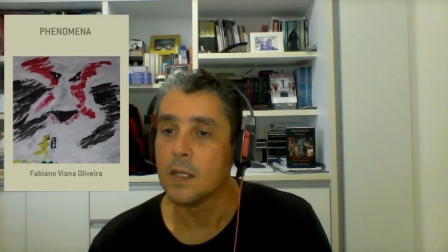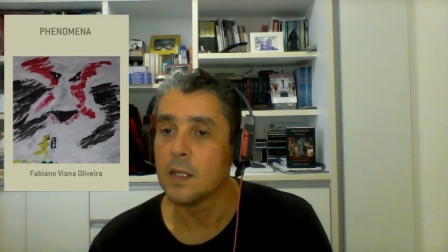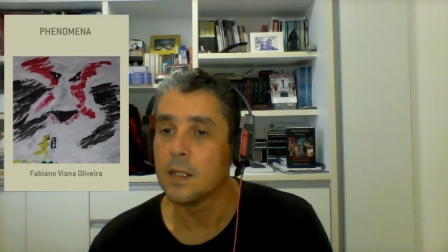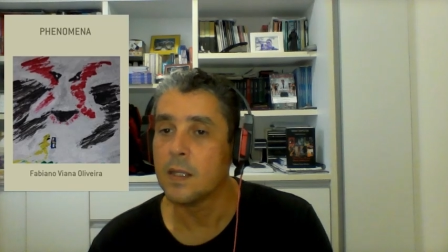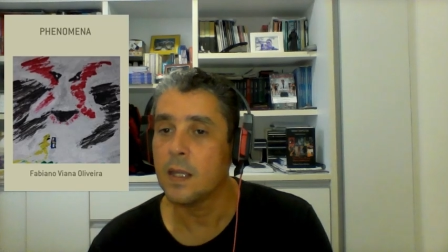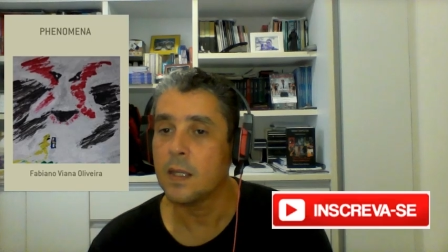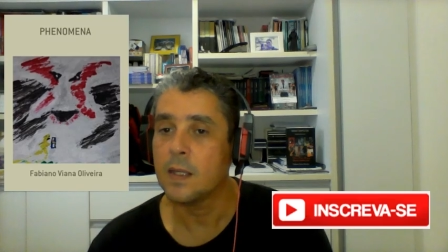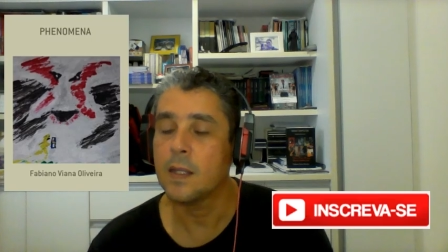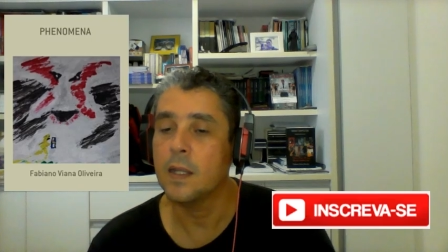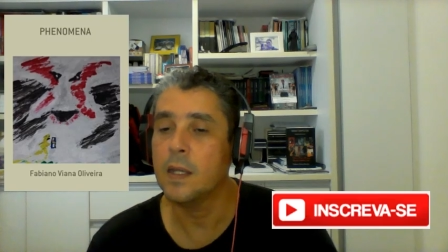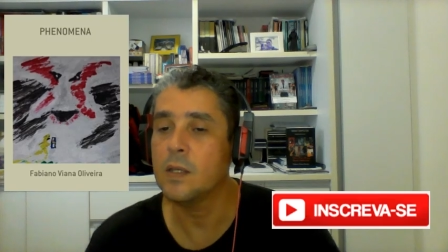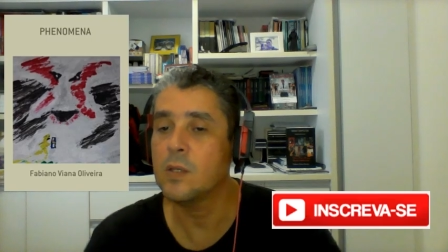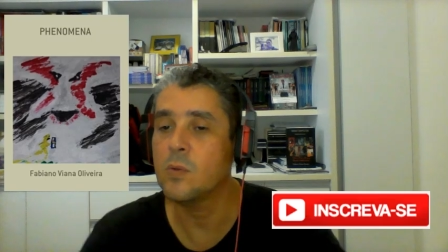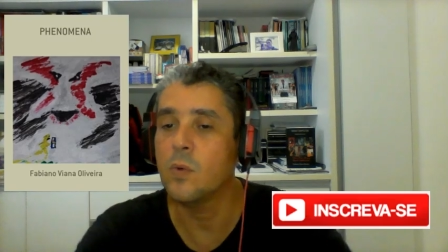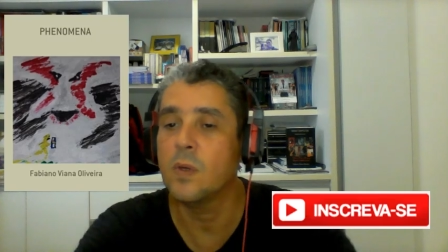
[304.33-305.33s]
That
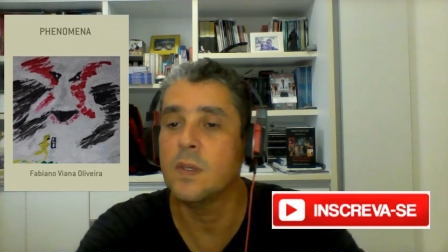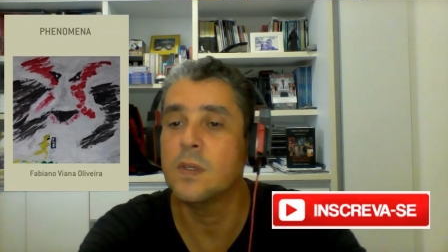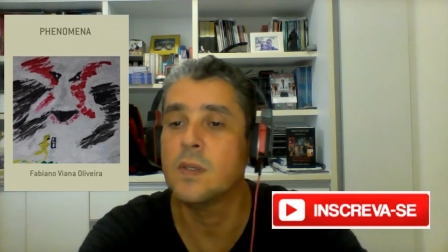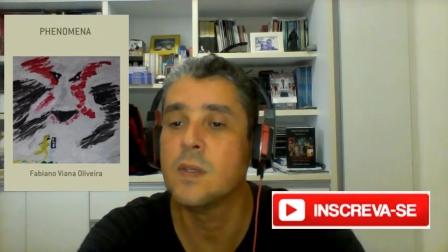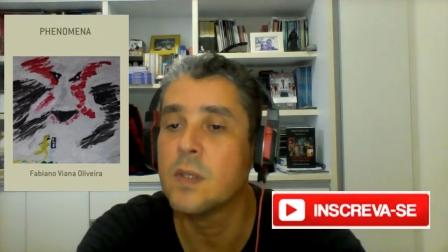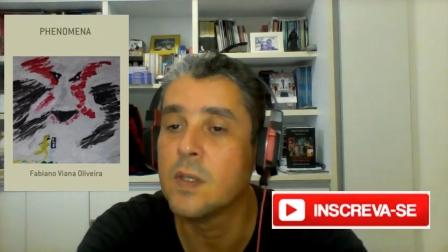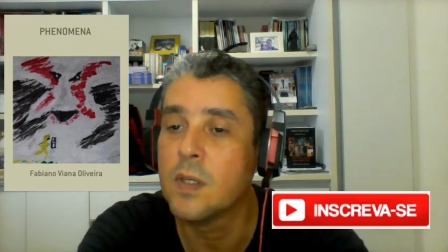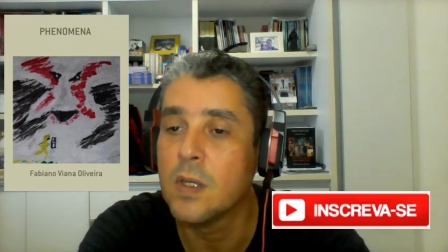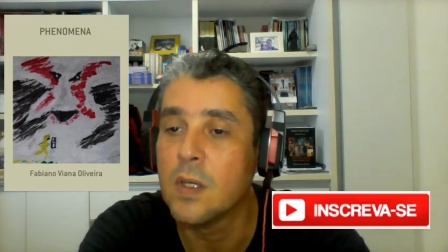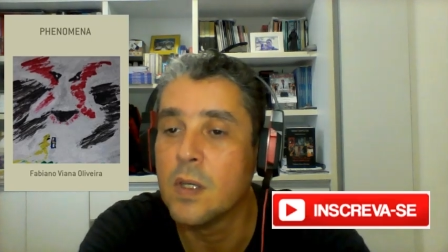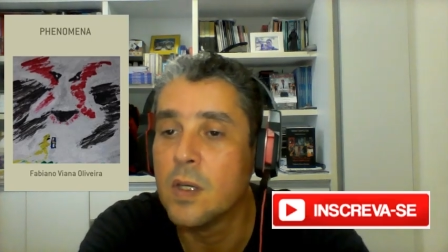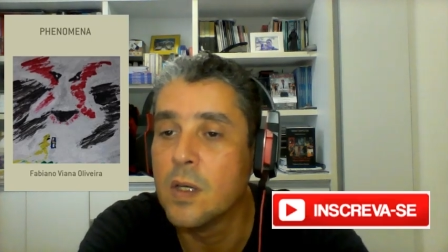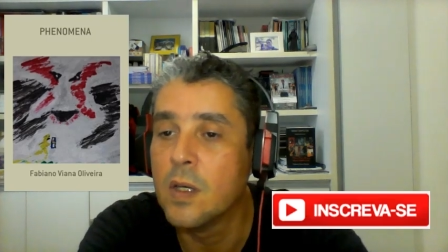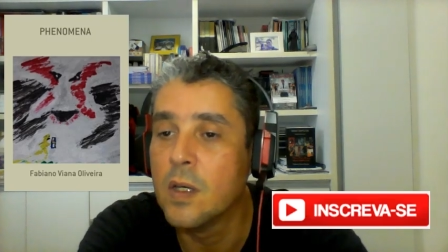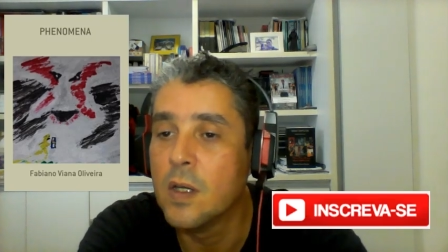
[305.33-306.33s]
class was
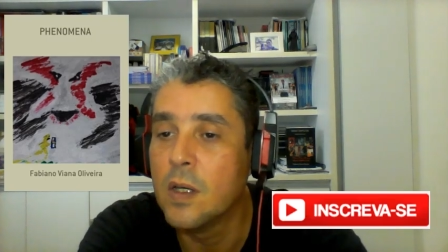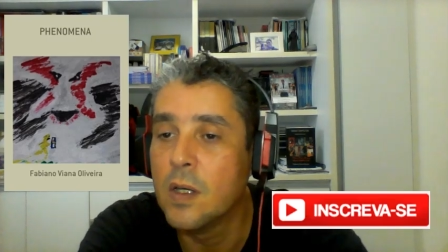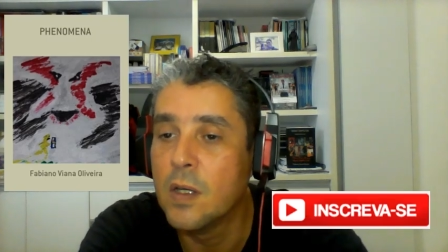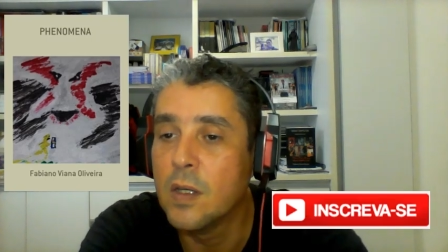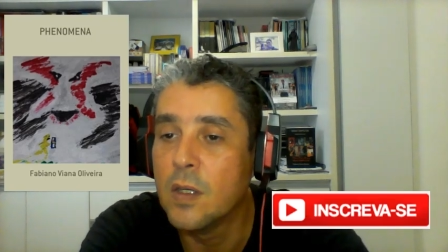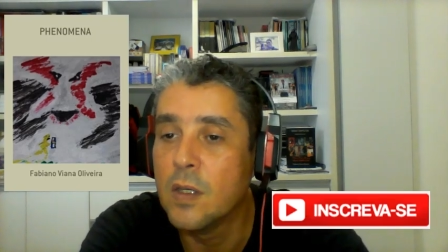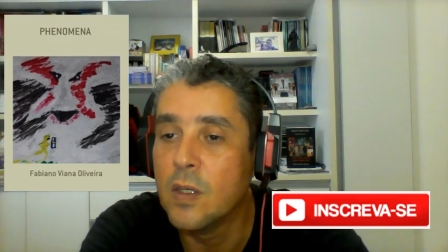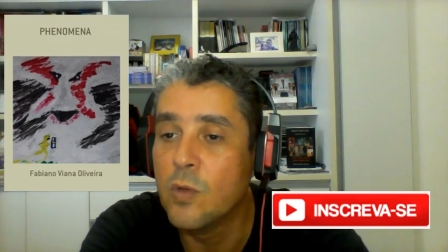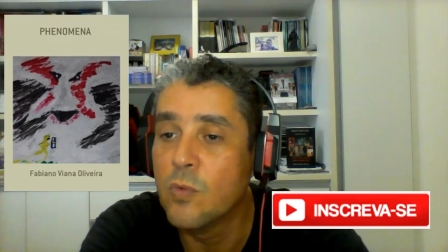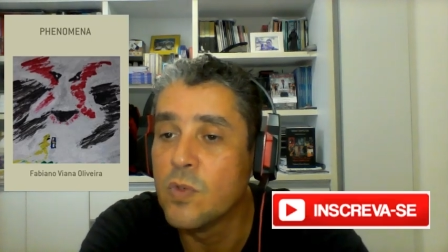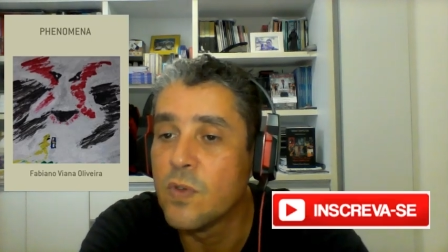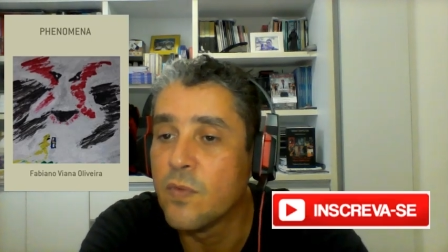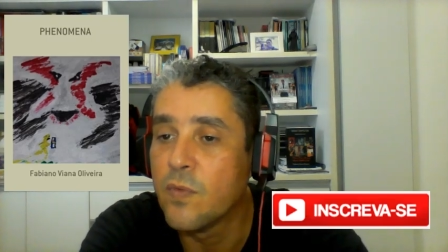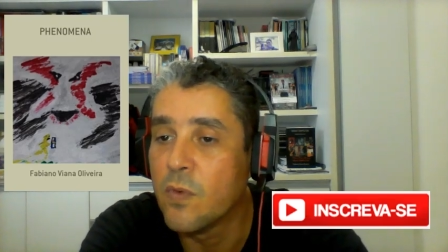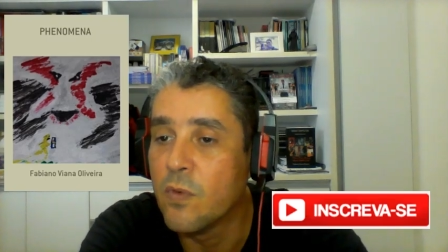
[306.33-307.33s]

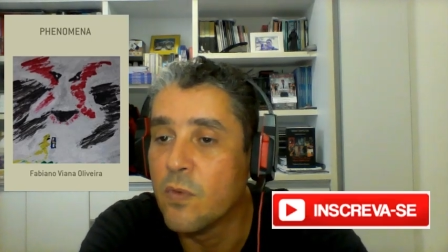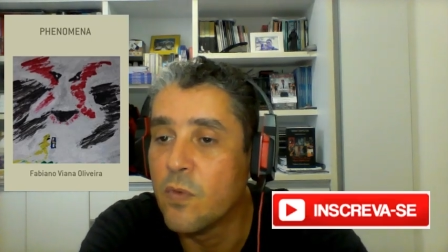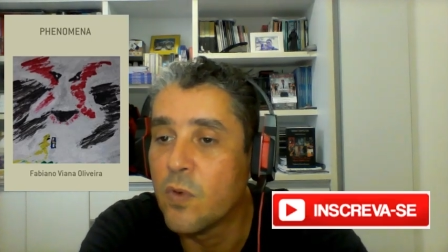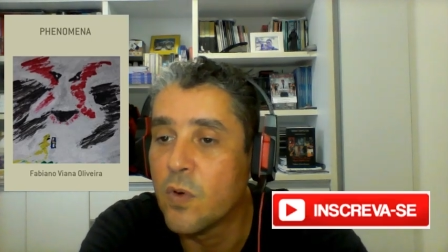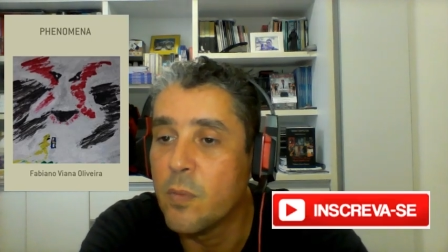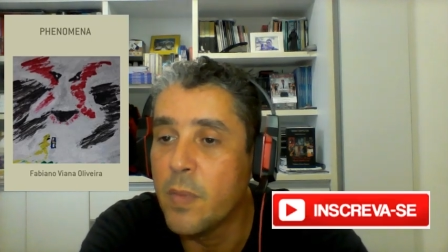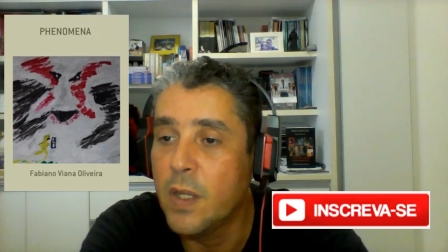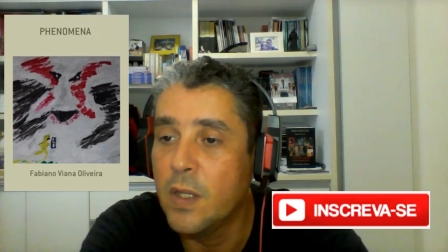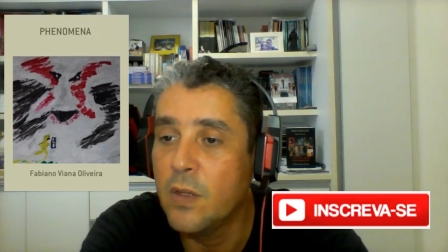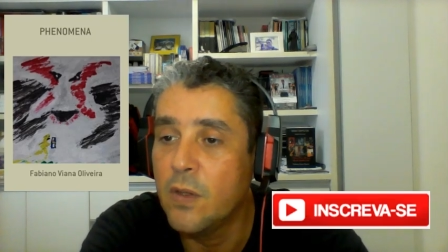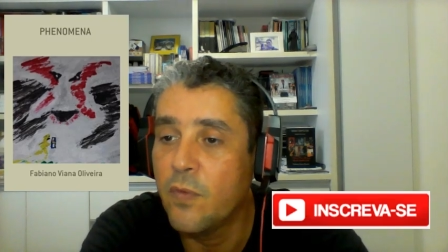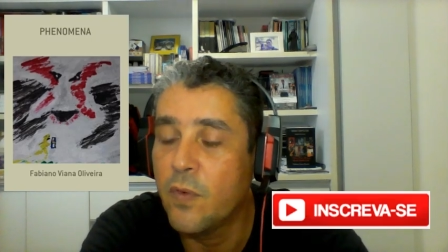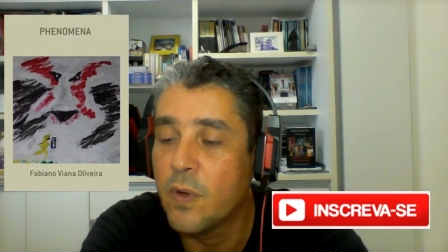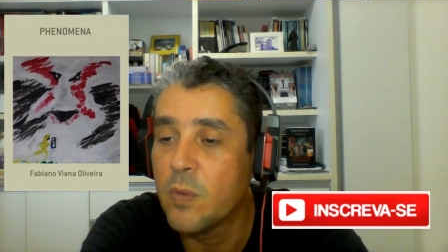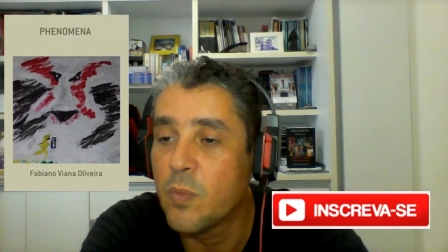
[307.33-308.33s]
useful for many
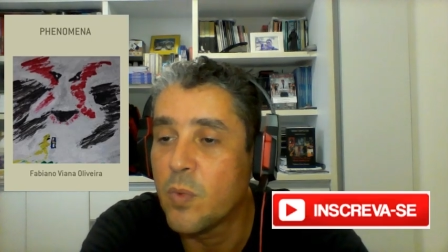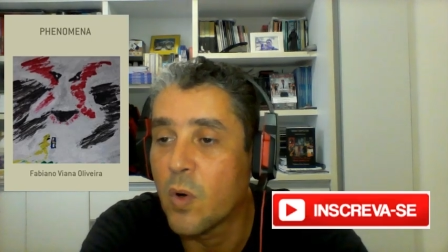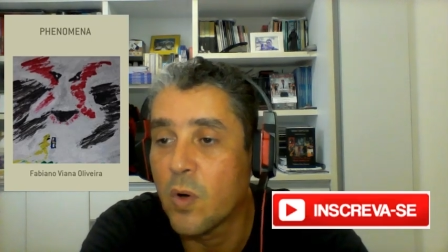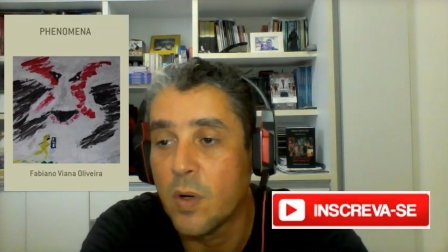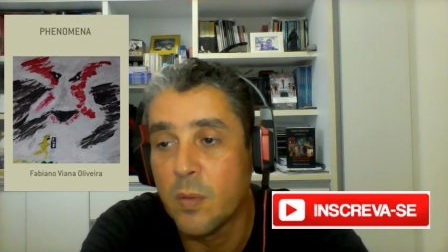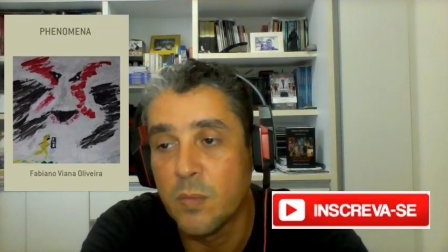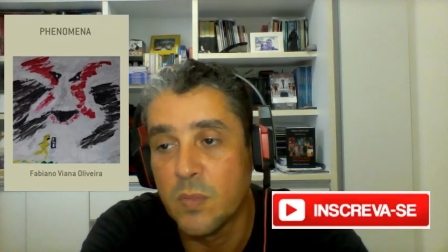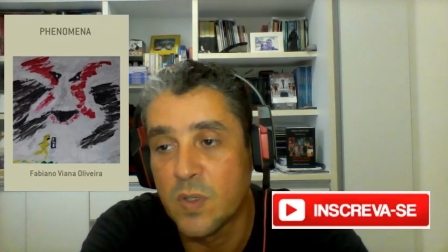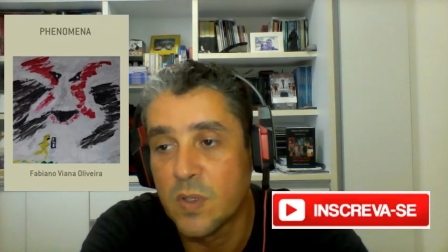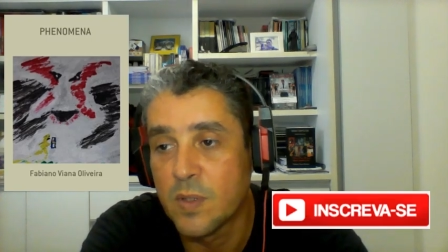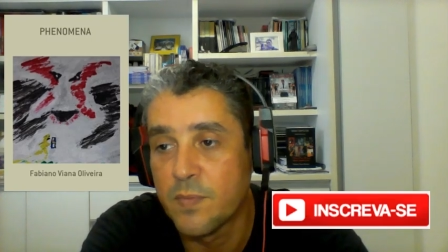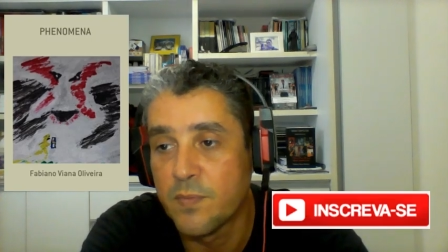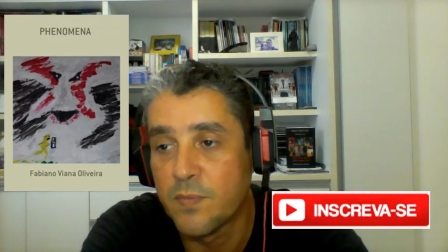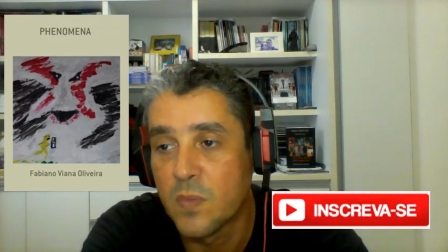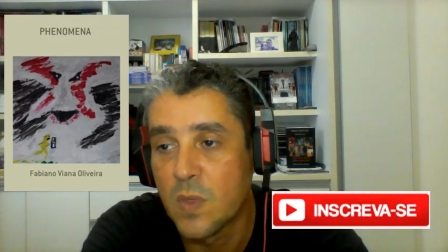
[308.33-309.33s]
different programs.